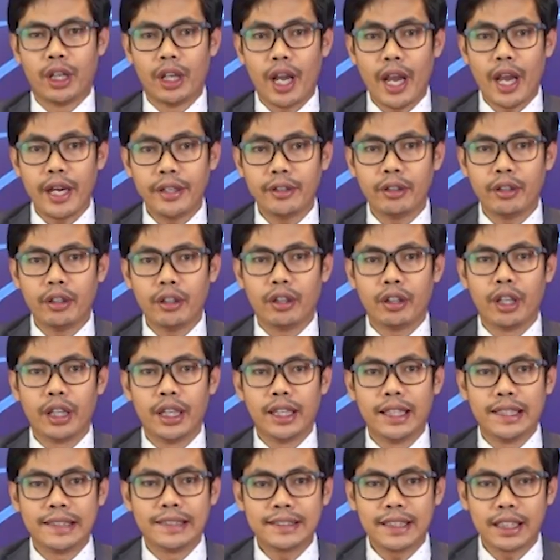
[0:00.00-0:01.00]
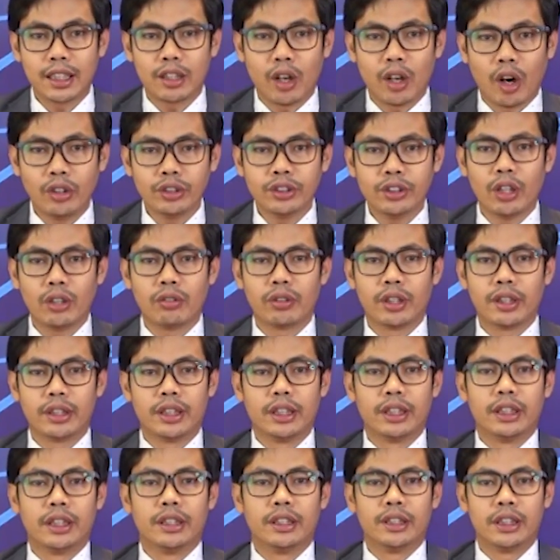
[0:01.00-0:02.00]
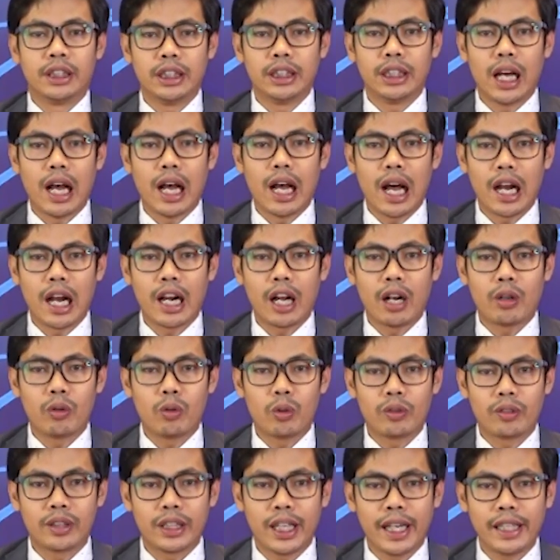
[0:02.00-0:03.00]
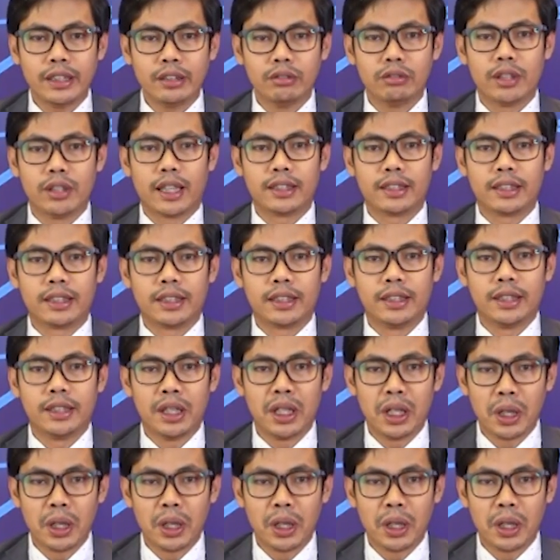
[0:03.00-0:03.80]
Edo, sit goes on it, the Anago Tayu that day.